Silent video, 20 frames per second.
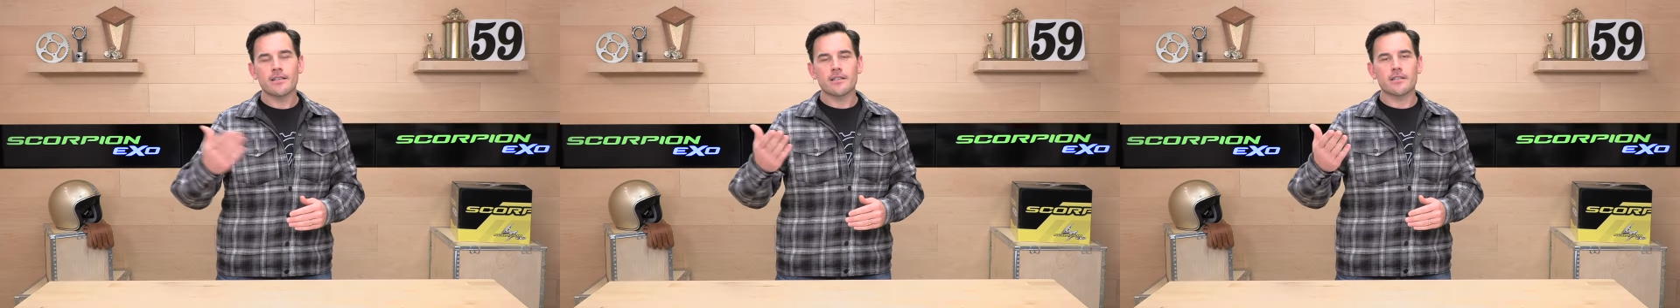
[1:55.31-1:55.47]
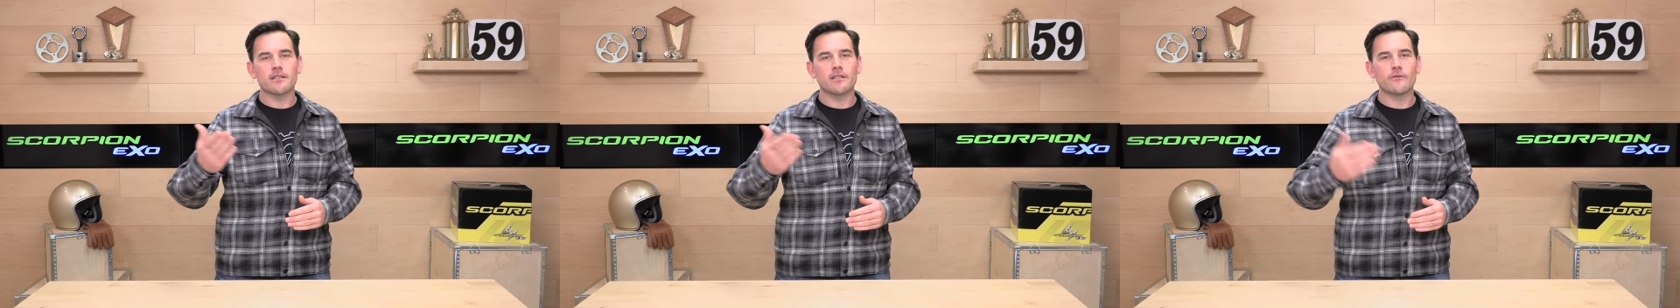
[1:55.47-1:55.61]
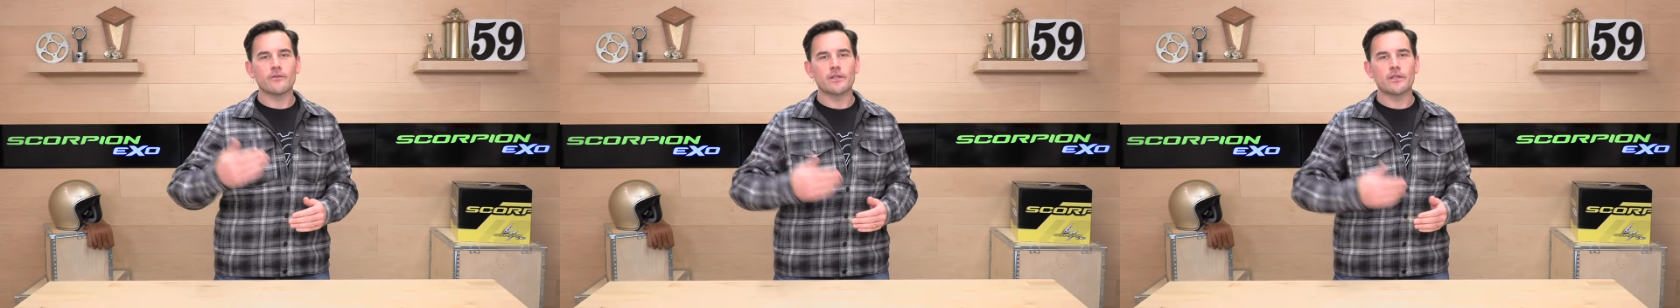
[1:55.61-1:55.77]

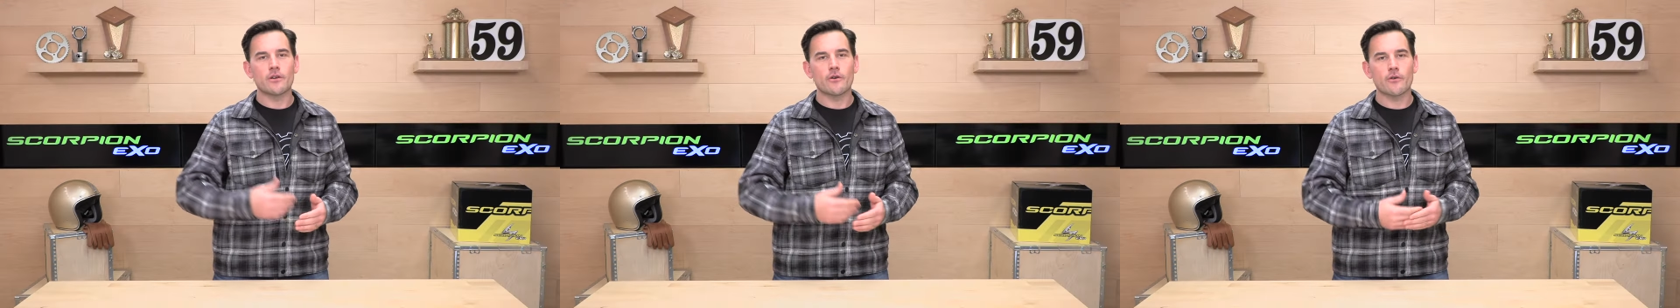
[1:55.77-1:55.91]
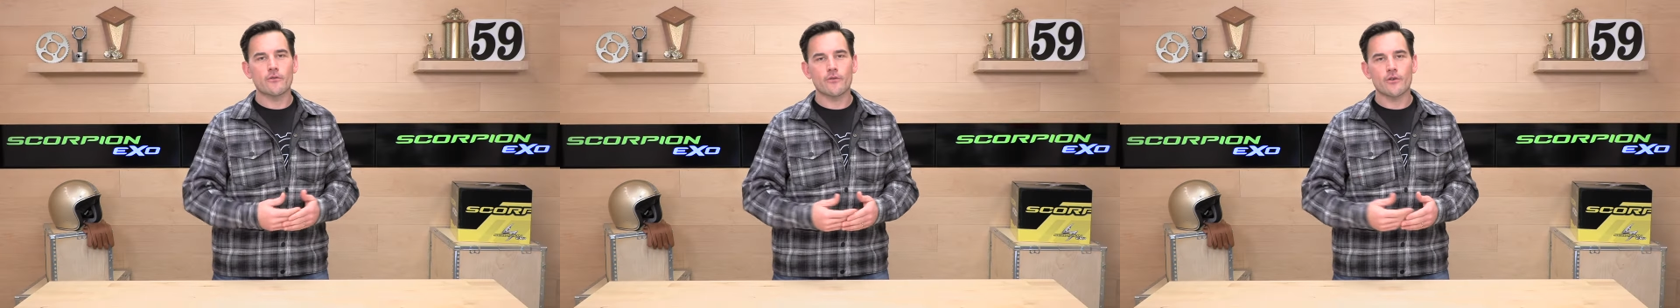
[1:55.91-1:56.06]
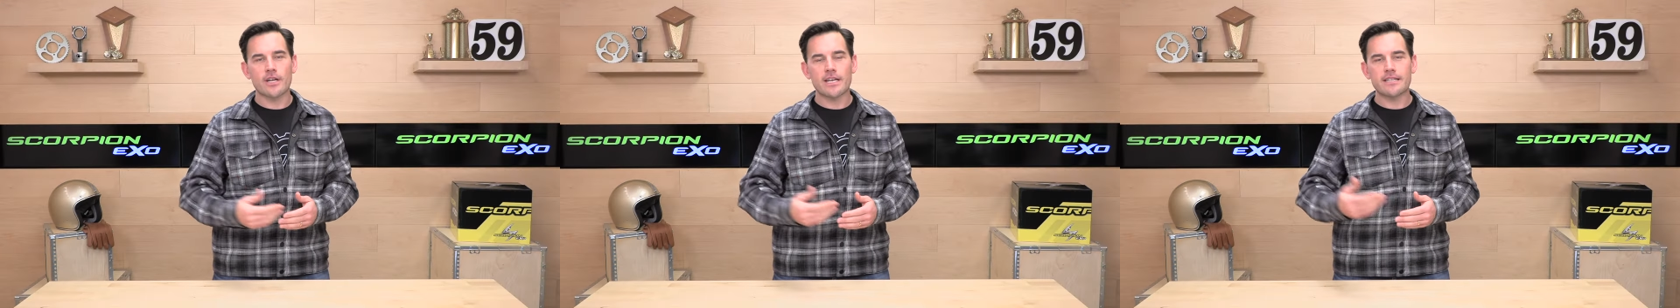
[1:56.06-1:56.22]
You live in the
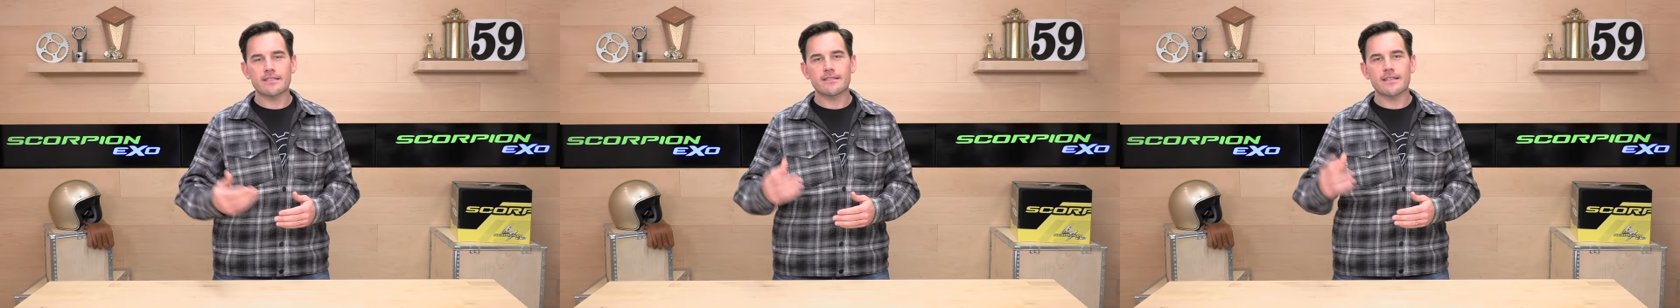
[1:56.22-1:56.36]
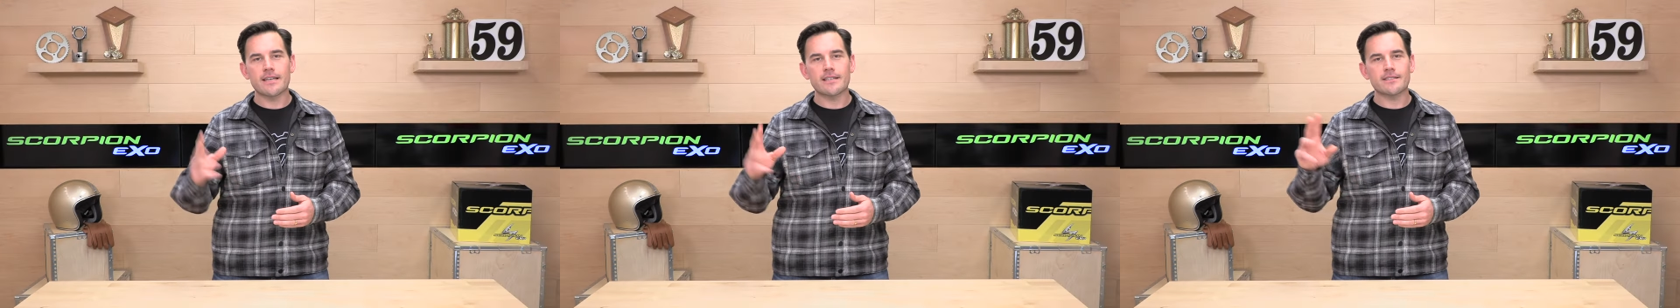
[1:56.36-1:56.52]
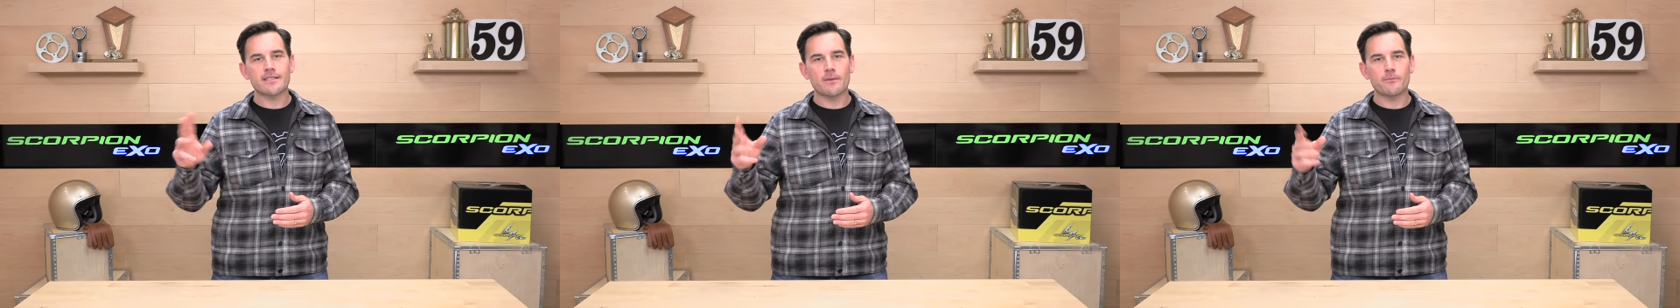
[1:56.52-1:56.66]
lower 48
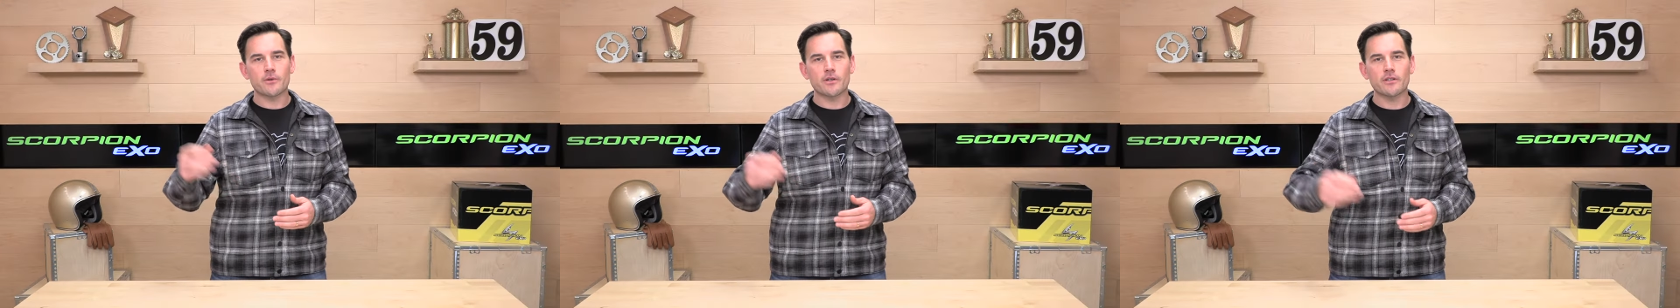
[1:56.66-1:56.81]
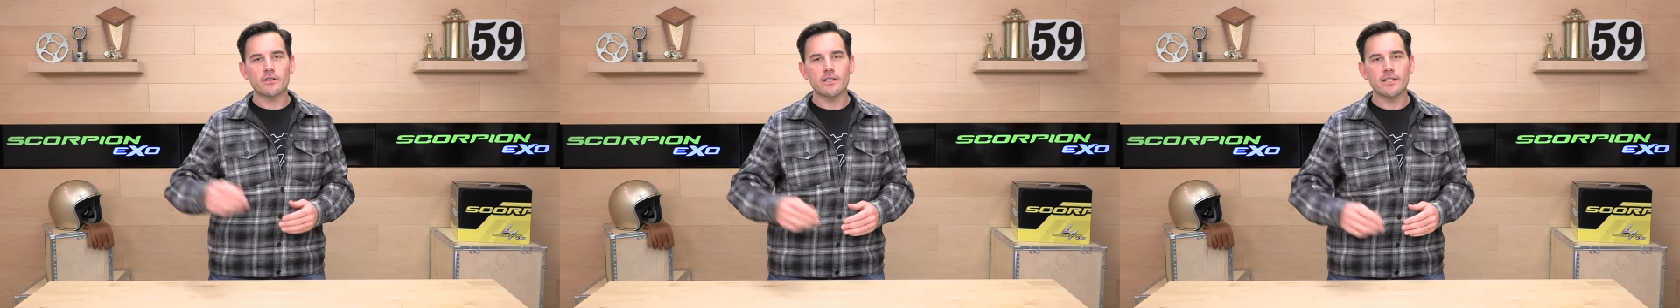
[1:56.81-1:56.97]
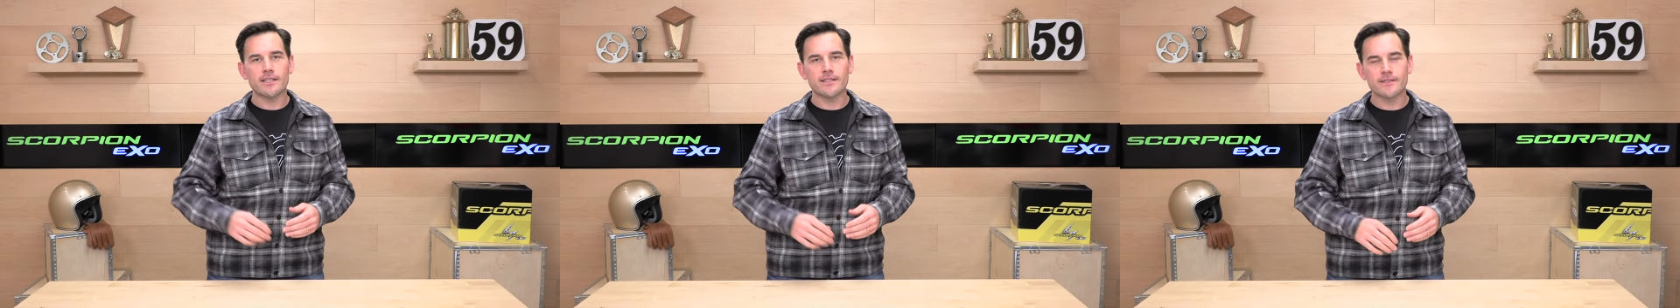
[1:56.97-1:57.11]
states, couple
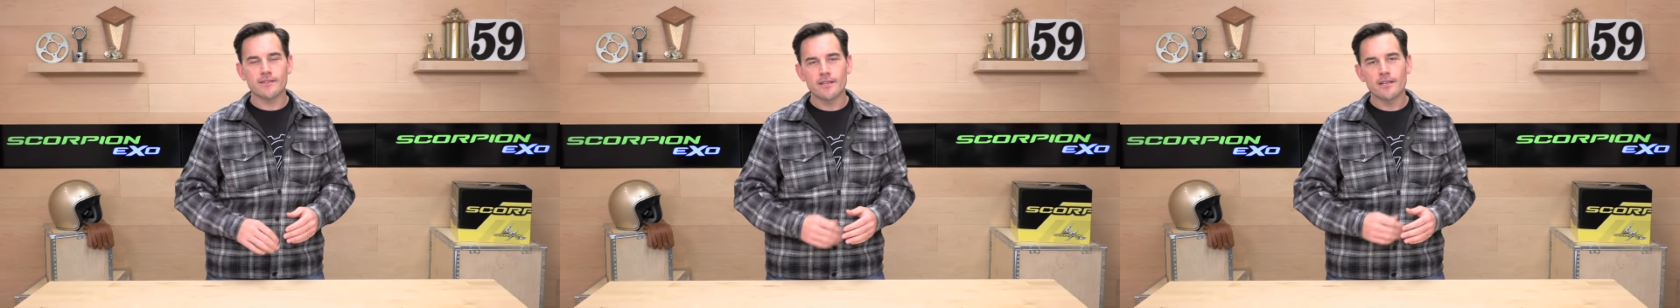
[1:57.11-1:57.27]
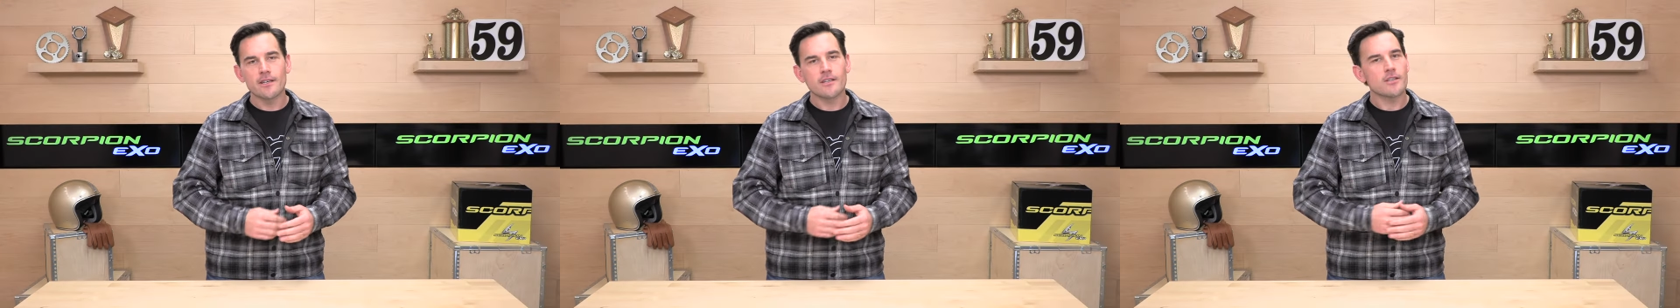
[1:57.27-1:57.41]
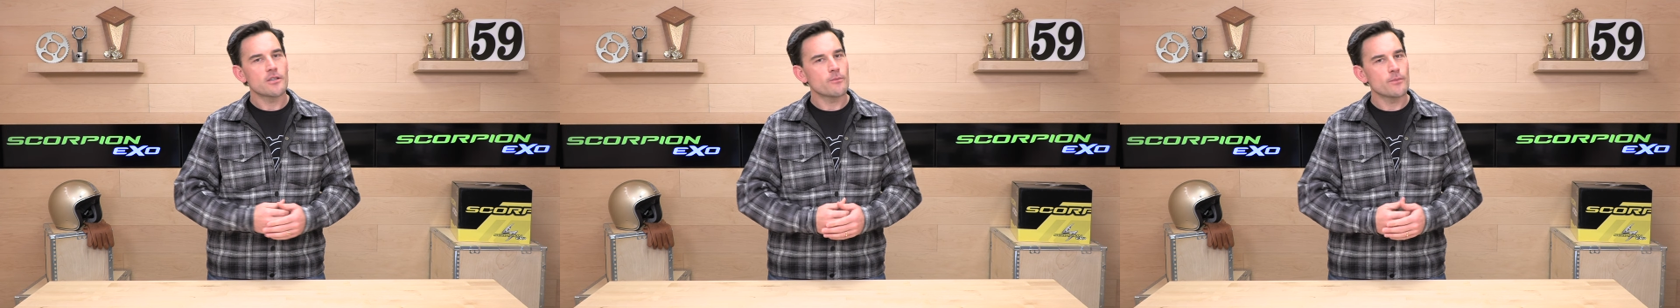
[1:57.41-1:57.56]
clicks,
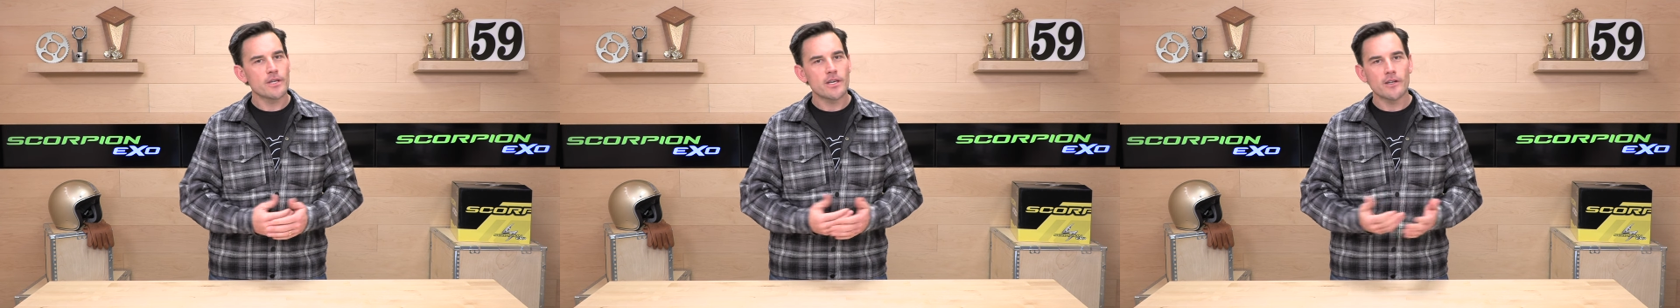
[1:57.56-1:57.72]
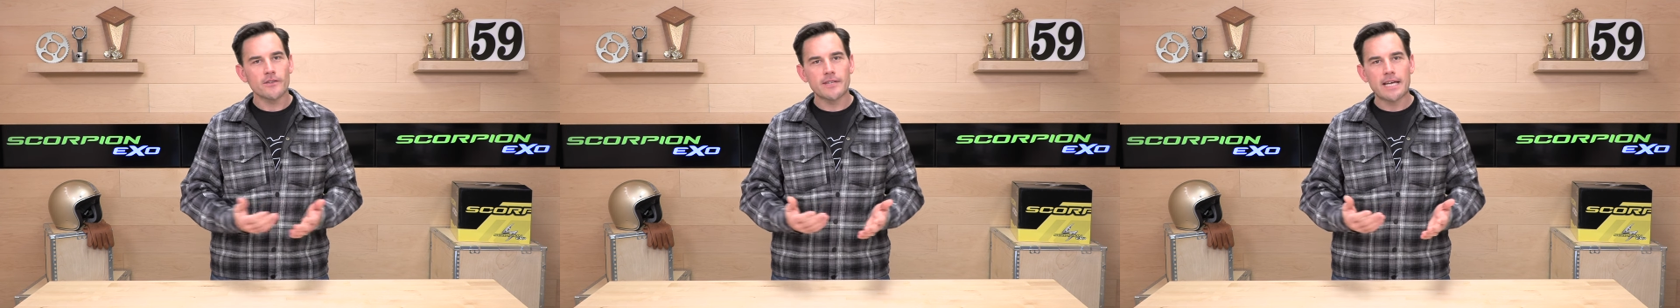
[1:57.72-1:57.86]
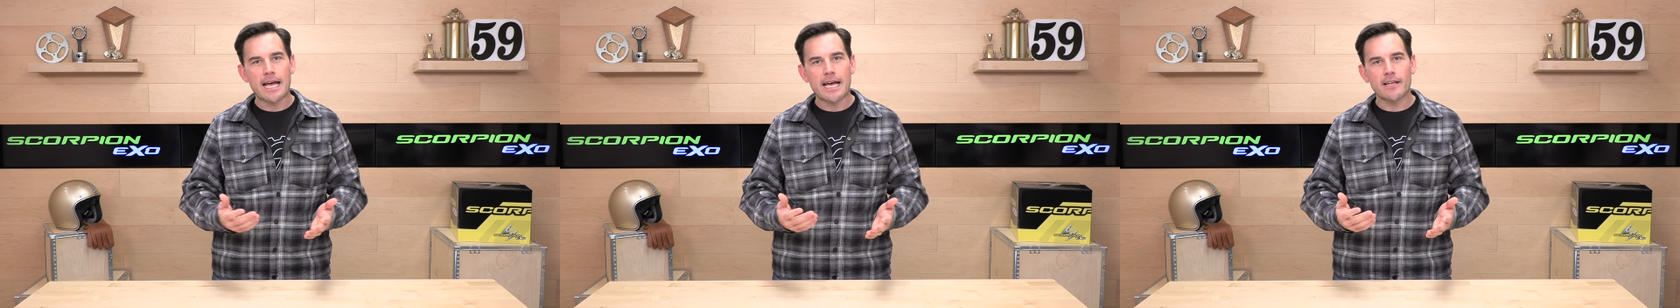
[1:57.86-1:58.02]
you'll be
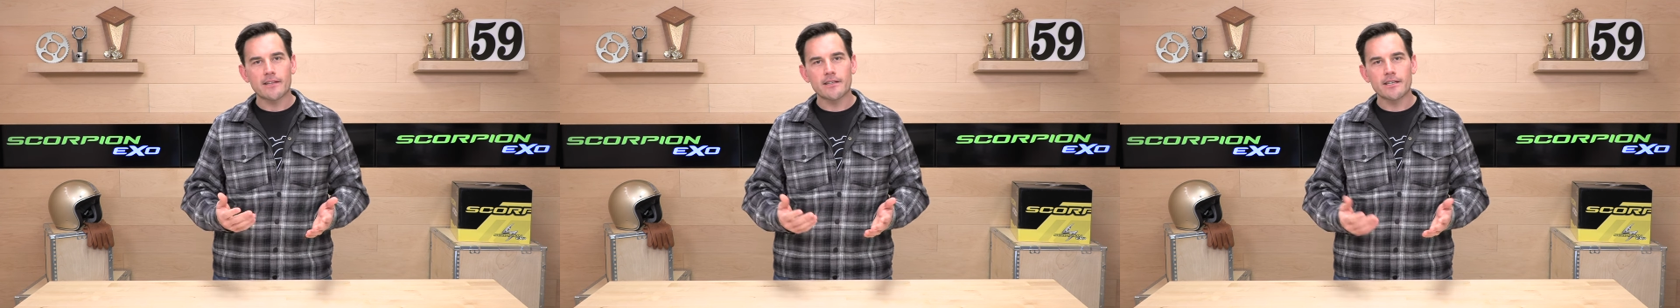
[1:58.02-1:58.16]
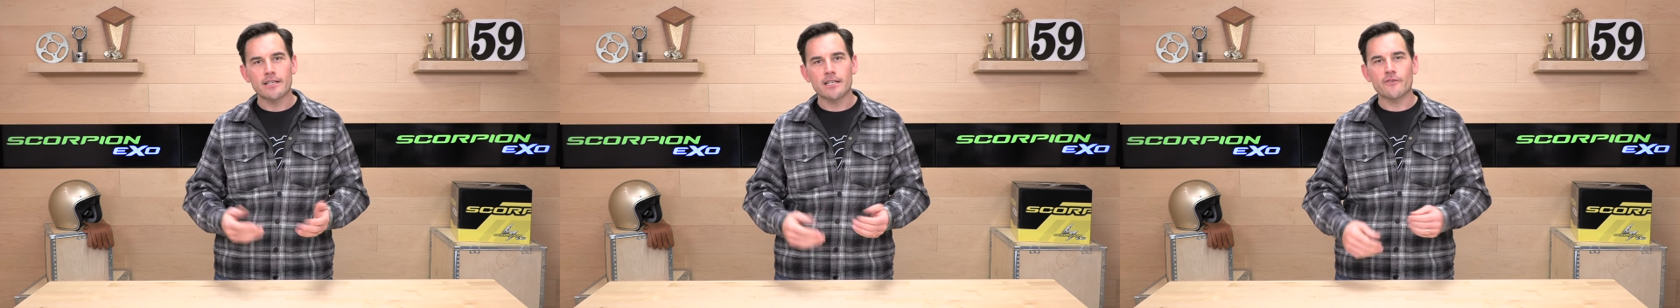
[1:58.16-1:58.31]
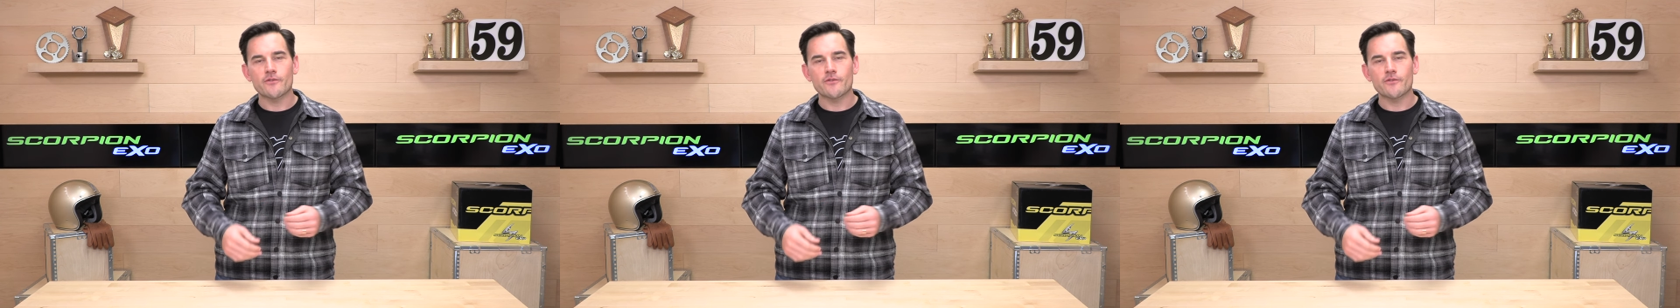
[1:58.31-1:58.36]
all dialed in.